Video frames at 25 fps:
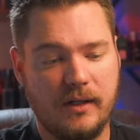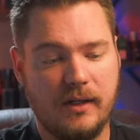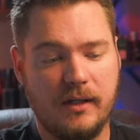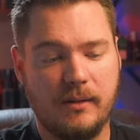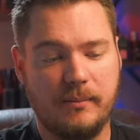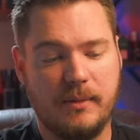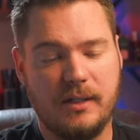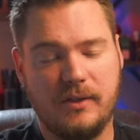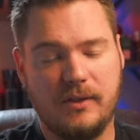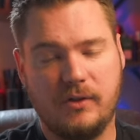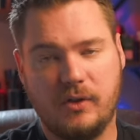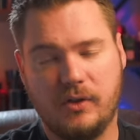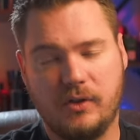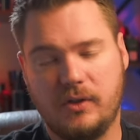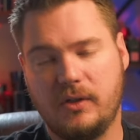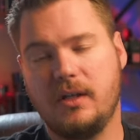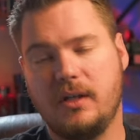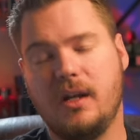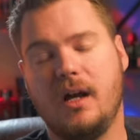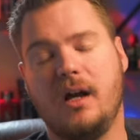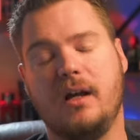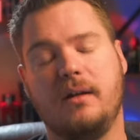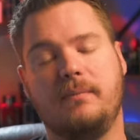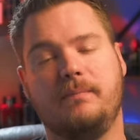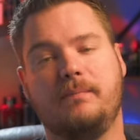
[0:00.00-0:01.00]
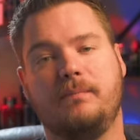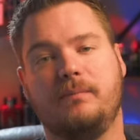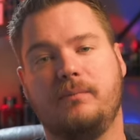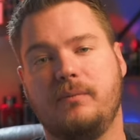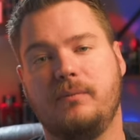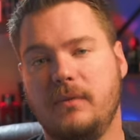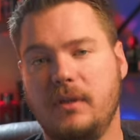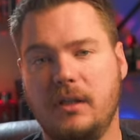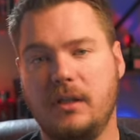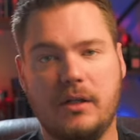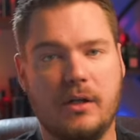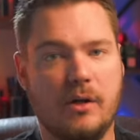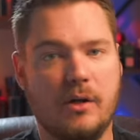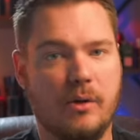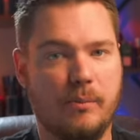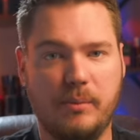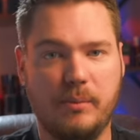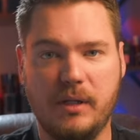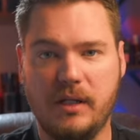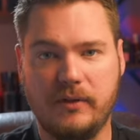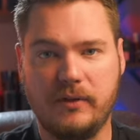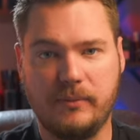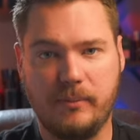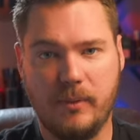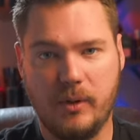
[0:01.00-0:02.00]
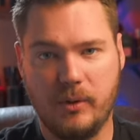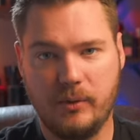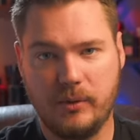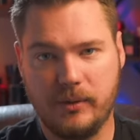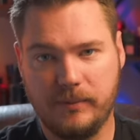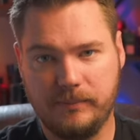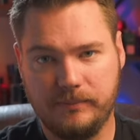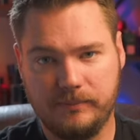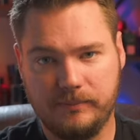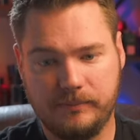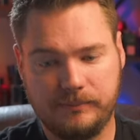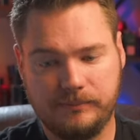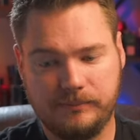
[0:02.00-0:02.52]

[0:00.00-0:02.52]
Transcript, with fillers: Um, it's just not, you know, beast mode.